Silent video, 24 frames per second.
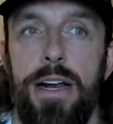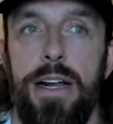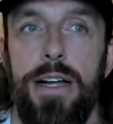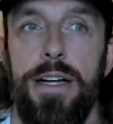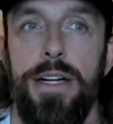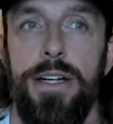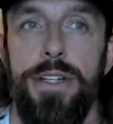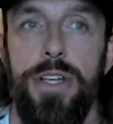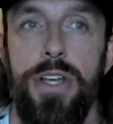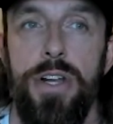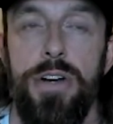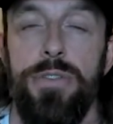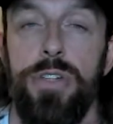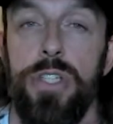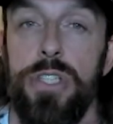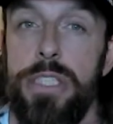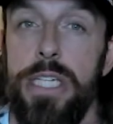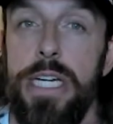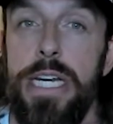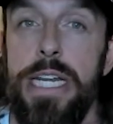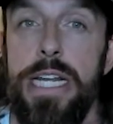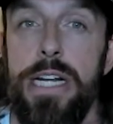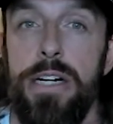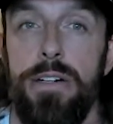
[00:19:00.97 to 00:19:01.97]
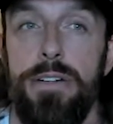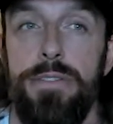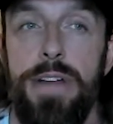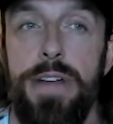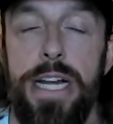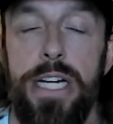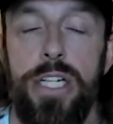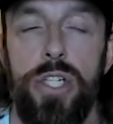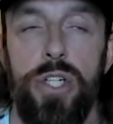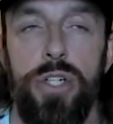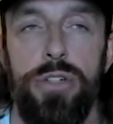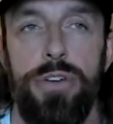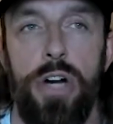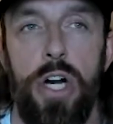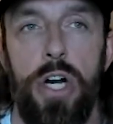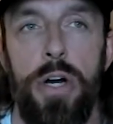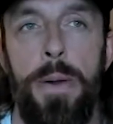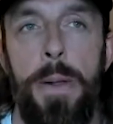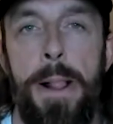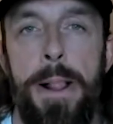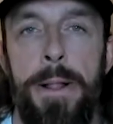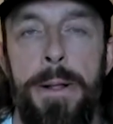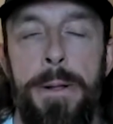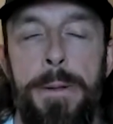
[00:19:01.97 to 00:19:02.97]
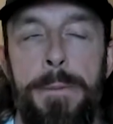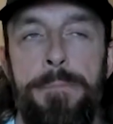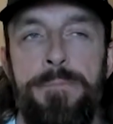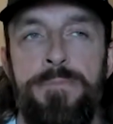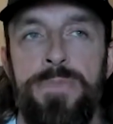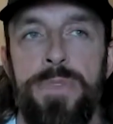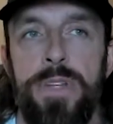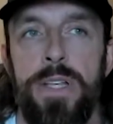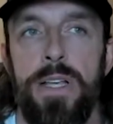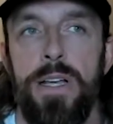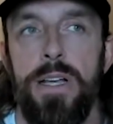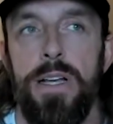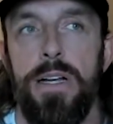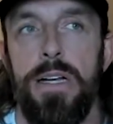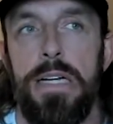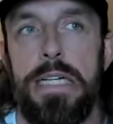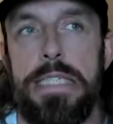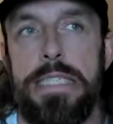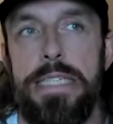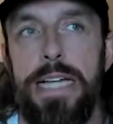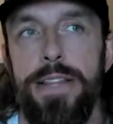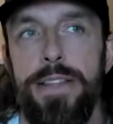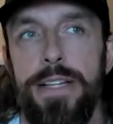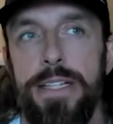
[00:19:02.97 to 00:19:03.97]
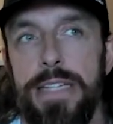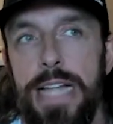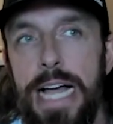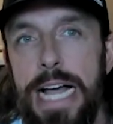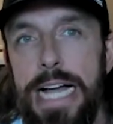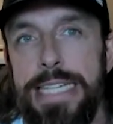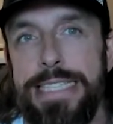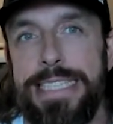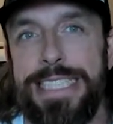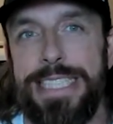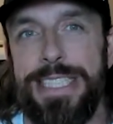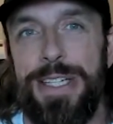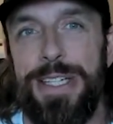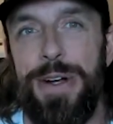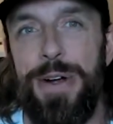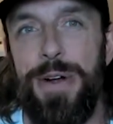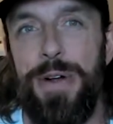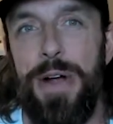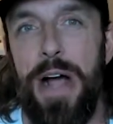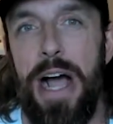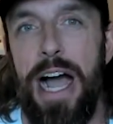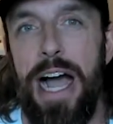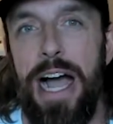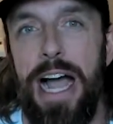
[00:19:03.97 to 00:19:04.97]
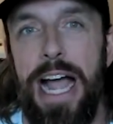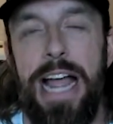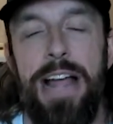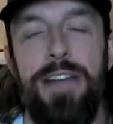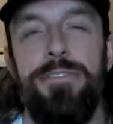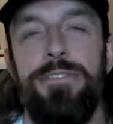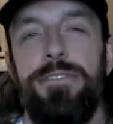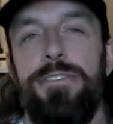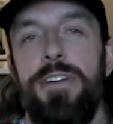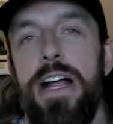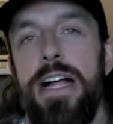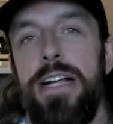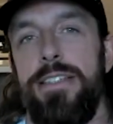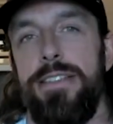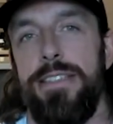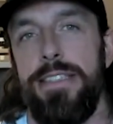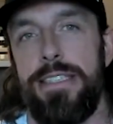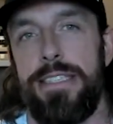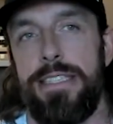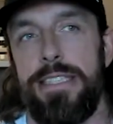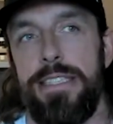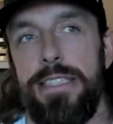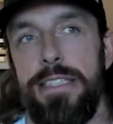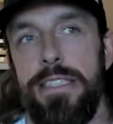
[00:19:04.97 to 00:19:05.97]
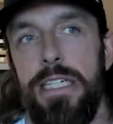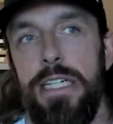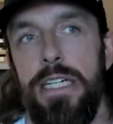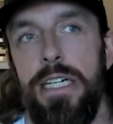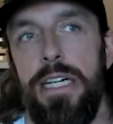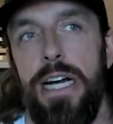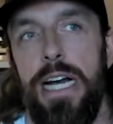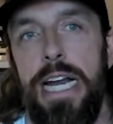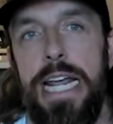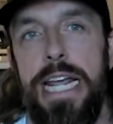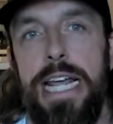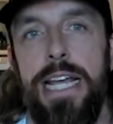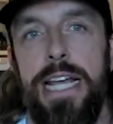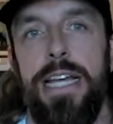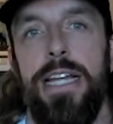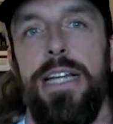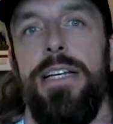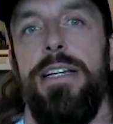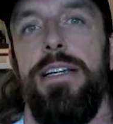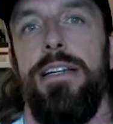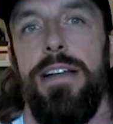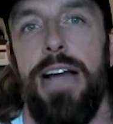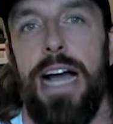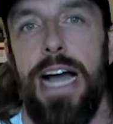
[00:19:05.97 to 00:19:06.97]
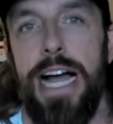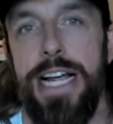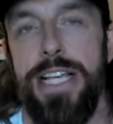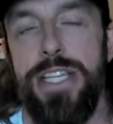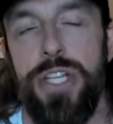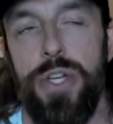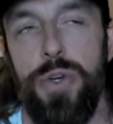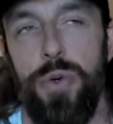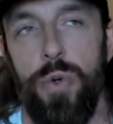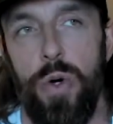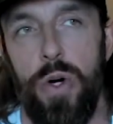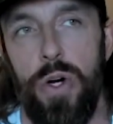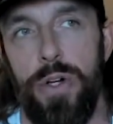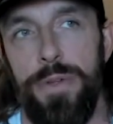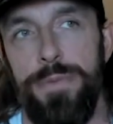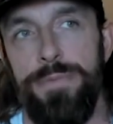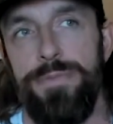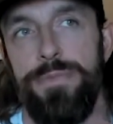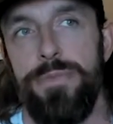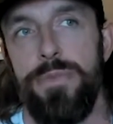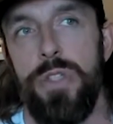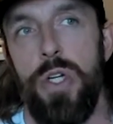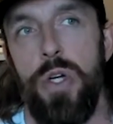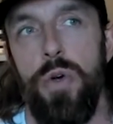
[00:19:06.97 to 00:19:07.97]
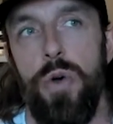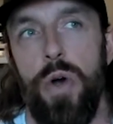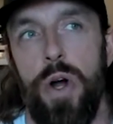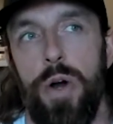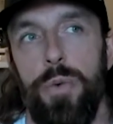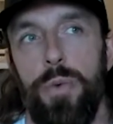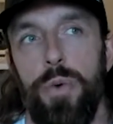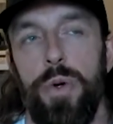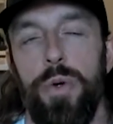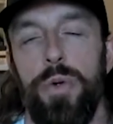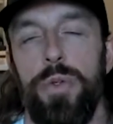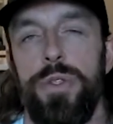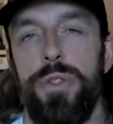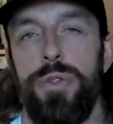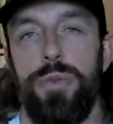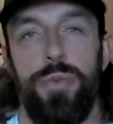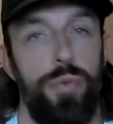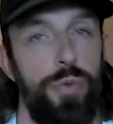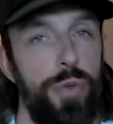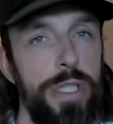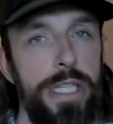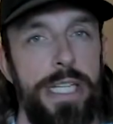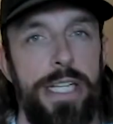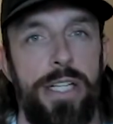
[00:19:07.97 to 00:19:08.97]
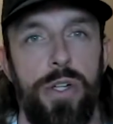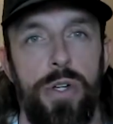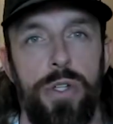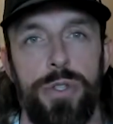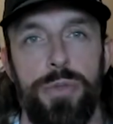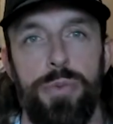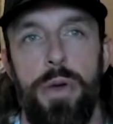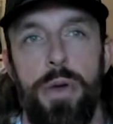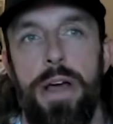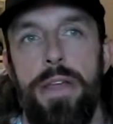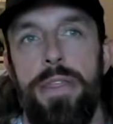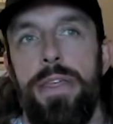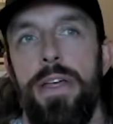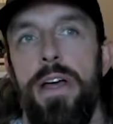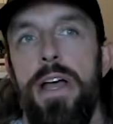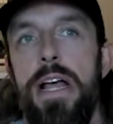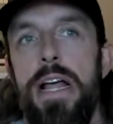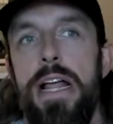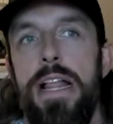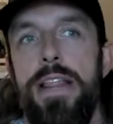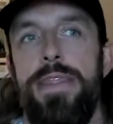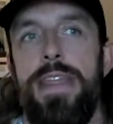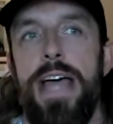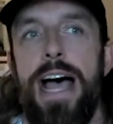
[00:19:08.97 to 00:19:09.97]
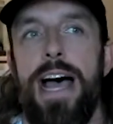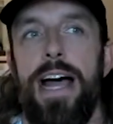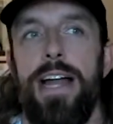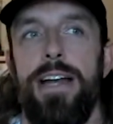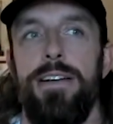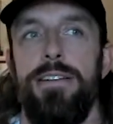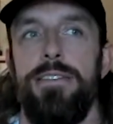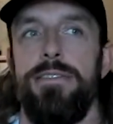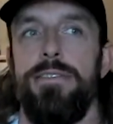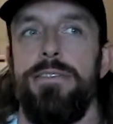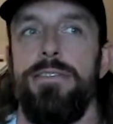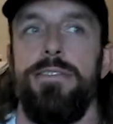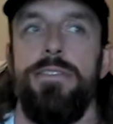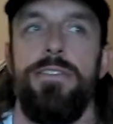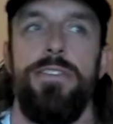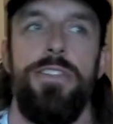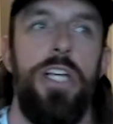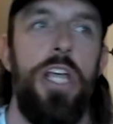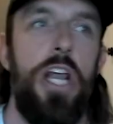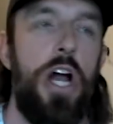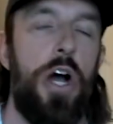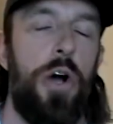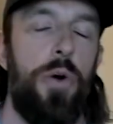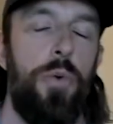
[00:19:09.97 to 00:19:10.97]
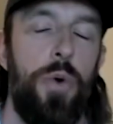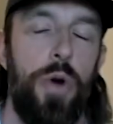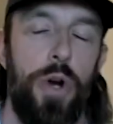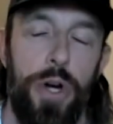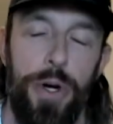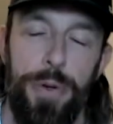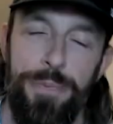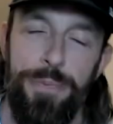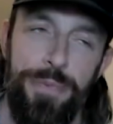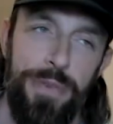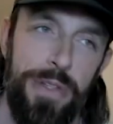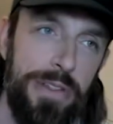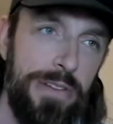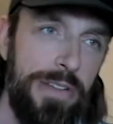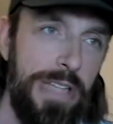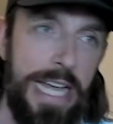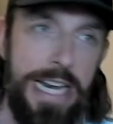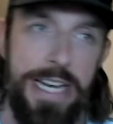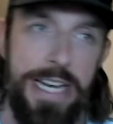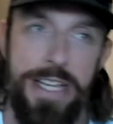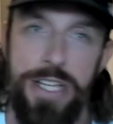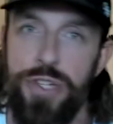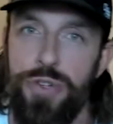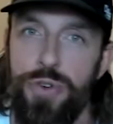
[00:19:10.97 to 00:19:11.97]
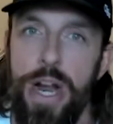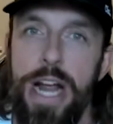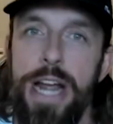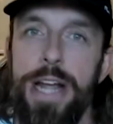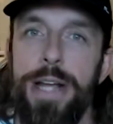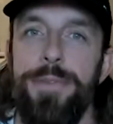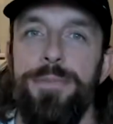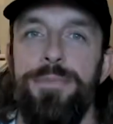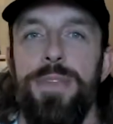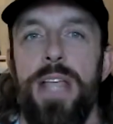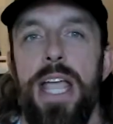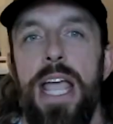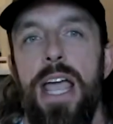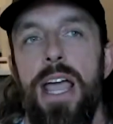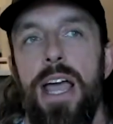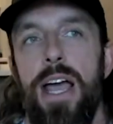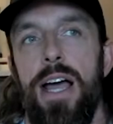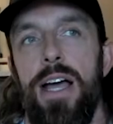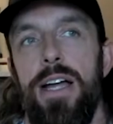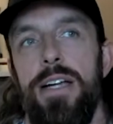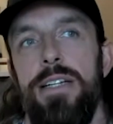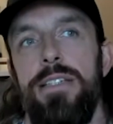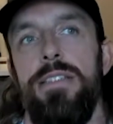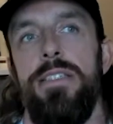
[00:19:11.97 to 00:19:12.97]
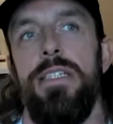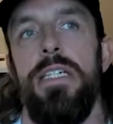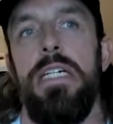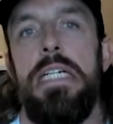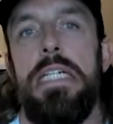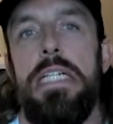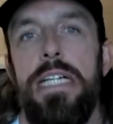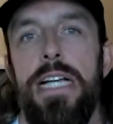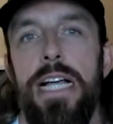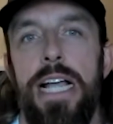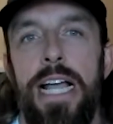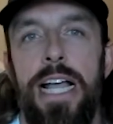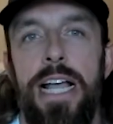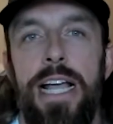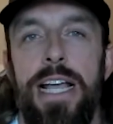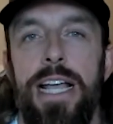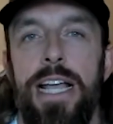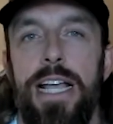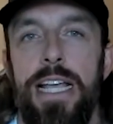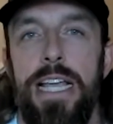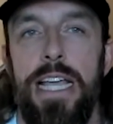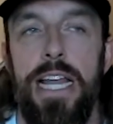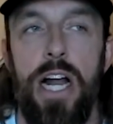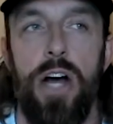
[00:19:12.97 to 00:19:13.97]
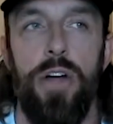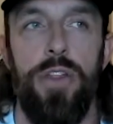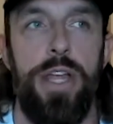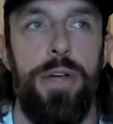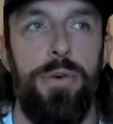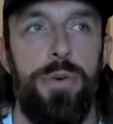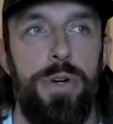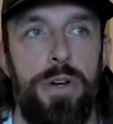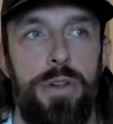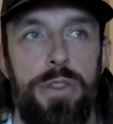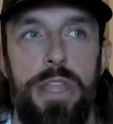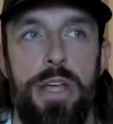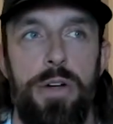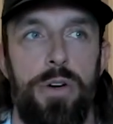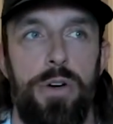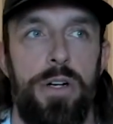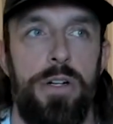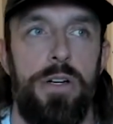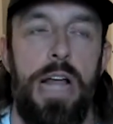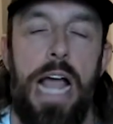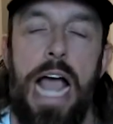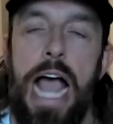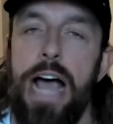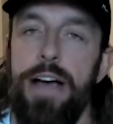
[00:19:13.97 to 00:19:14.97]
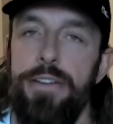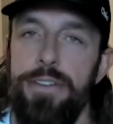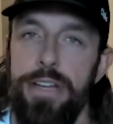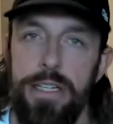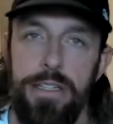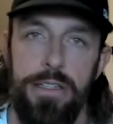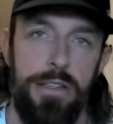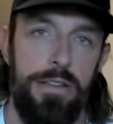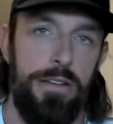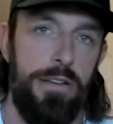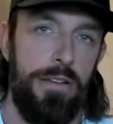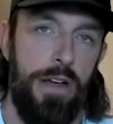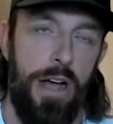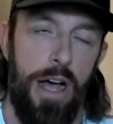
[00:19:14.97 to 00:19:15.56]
a university here in Vancouver. Nonetheless, I had friends in high school who I was really close with that, were led astray. And they were having